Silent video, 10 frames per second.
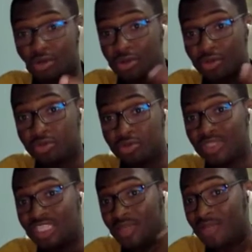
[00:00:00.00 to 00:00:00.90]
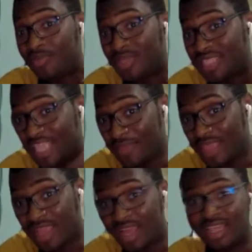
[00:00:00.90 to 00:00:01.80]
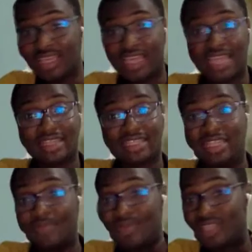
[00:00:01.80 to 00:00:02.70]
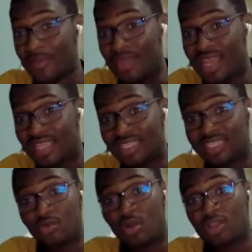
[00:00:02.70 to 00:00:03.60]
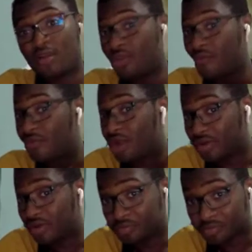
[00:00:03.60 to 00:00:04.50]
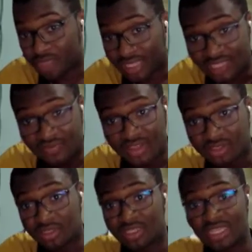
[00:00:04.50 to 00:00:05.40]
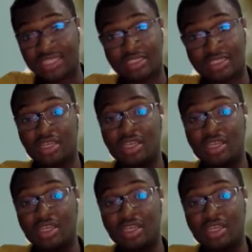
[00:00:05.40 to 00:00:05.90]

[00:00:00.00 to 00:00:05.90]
concur to dyslipidemia. And dyslipidemia, it is one of the risk factor that